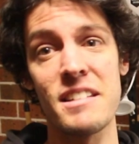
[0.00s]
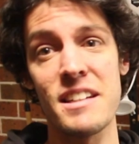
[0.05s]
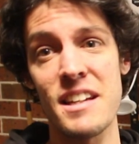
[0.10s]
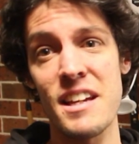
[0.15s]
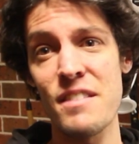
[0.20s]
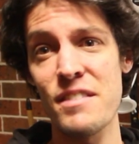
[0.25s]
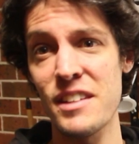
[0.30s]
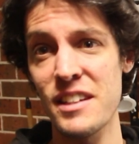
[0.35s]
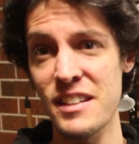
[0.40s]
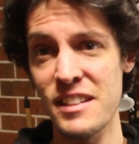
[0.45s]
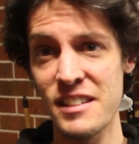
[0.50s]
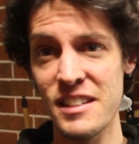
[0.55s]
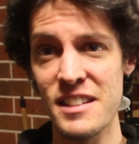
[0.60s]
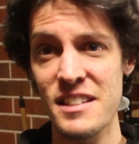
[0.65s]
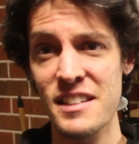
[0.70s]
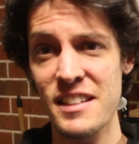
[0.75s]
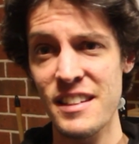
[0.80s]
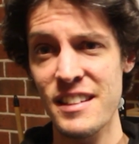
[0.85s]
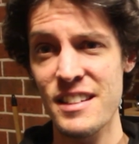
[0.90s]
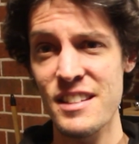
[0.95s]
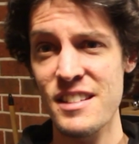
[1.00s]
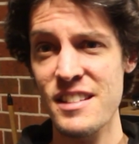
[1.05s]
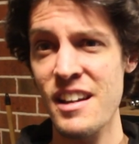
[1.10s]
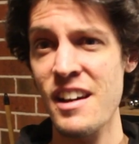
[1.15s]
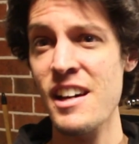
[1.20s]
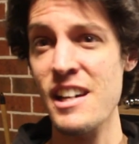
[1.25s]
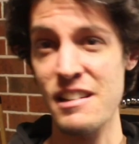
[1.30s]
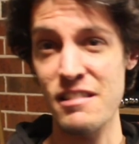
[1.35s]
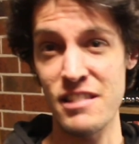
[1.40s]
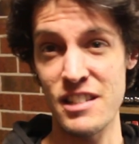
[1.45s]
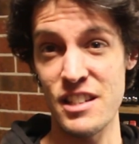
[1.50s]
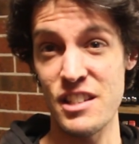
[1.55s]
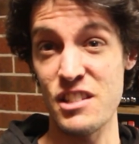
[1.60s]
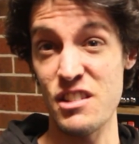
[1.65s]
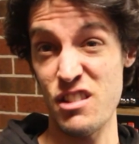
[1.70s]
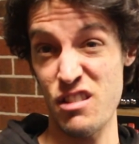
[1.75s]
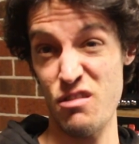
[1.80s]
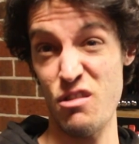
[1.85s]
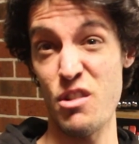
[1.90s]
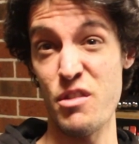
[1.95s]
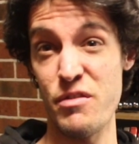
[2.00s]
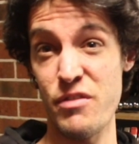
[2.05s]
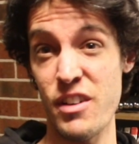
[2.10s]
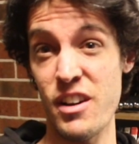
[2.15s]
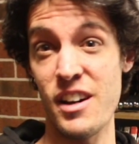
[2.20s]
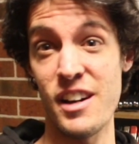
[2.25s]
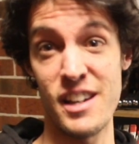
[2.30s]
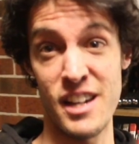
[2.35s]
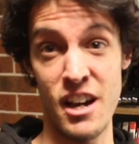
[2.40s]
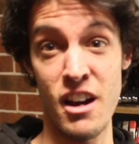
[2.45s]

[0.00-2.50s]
Heavier the disc is, the harder it is to throw far.